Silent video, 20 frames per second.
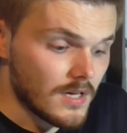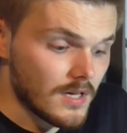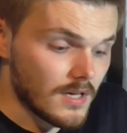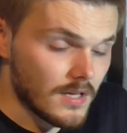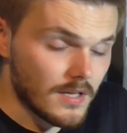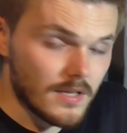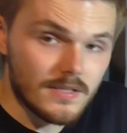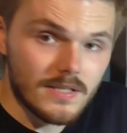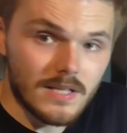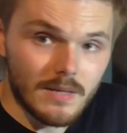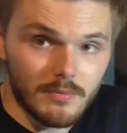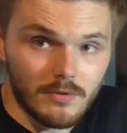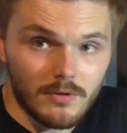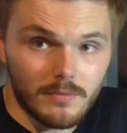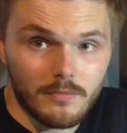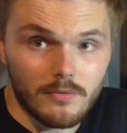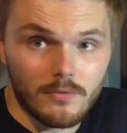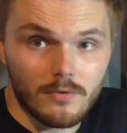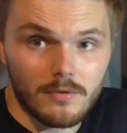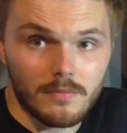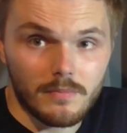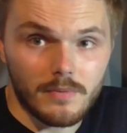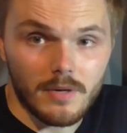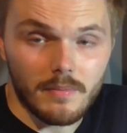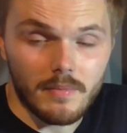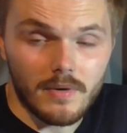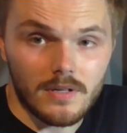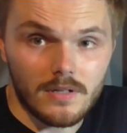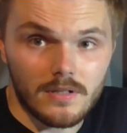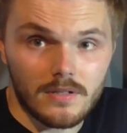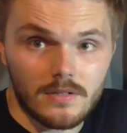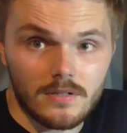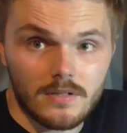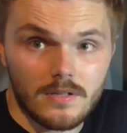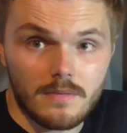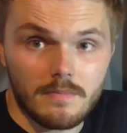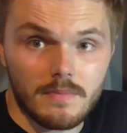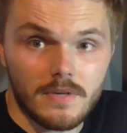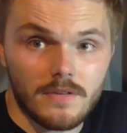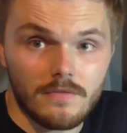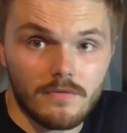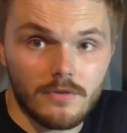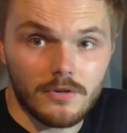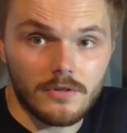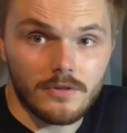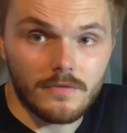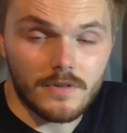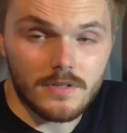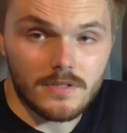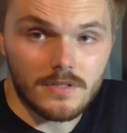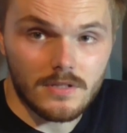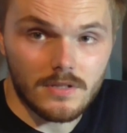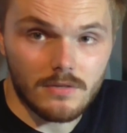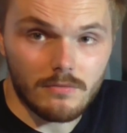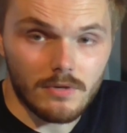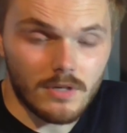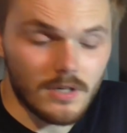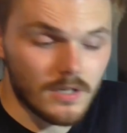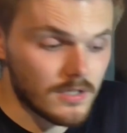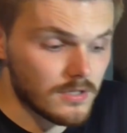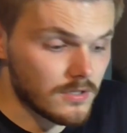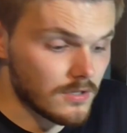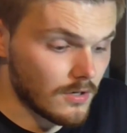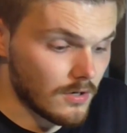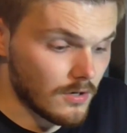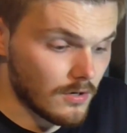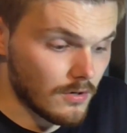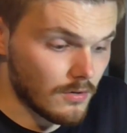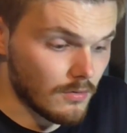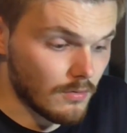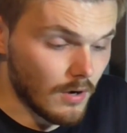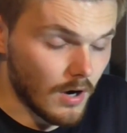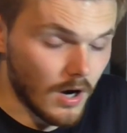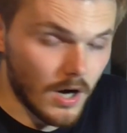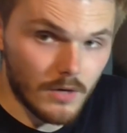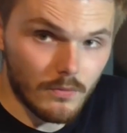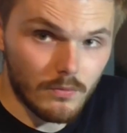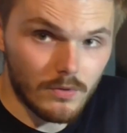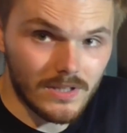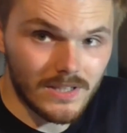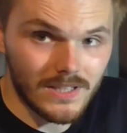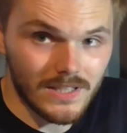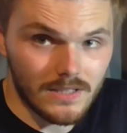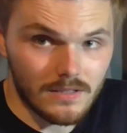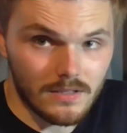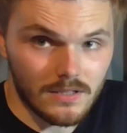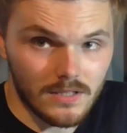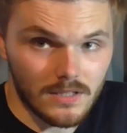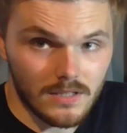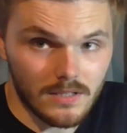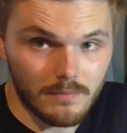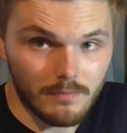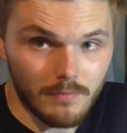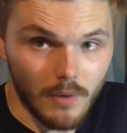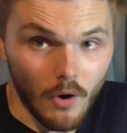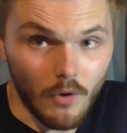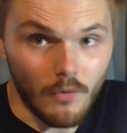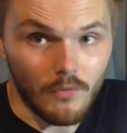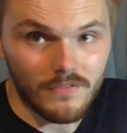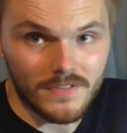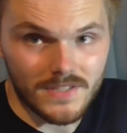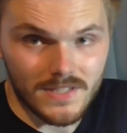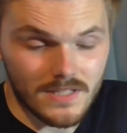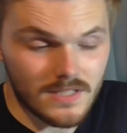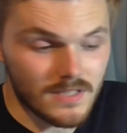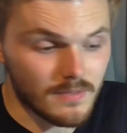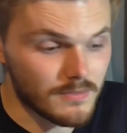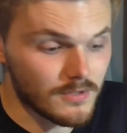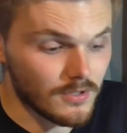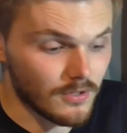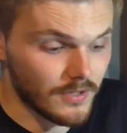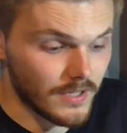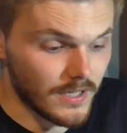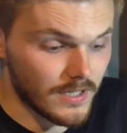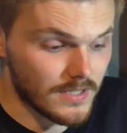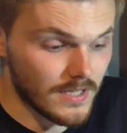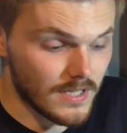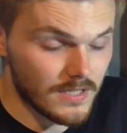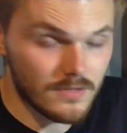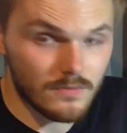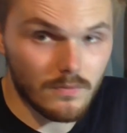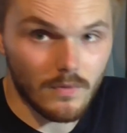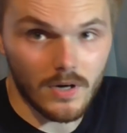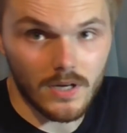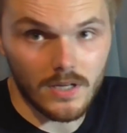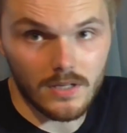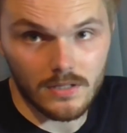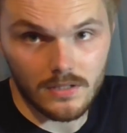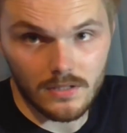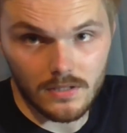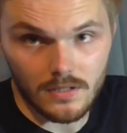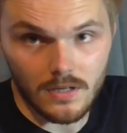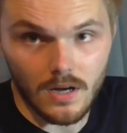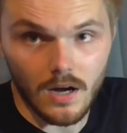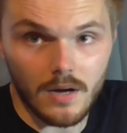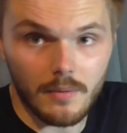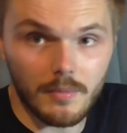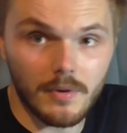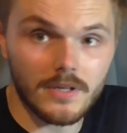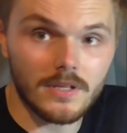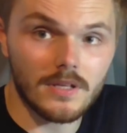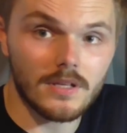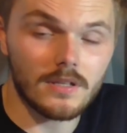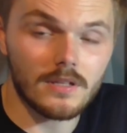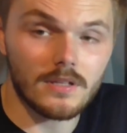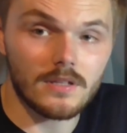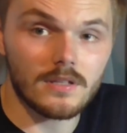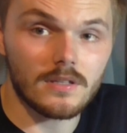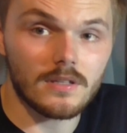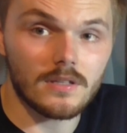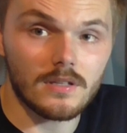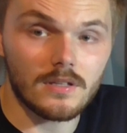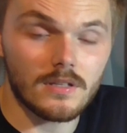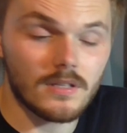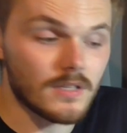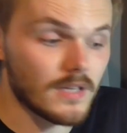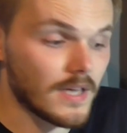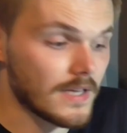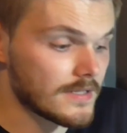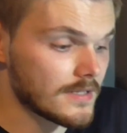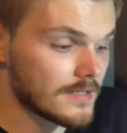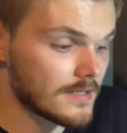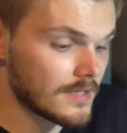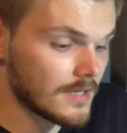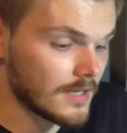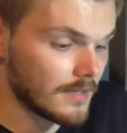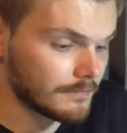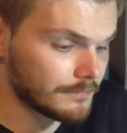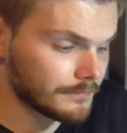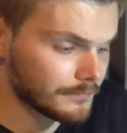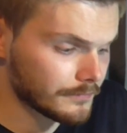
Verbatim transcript: Uh, this laptop will primarily be for university work, so I will need uh, both systems on there, that's why I upgraded the SSD.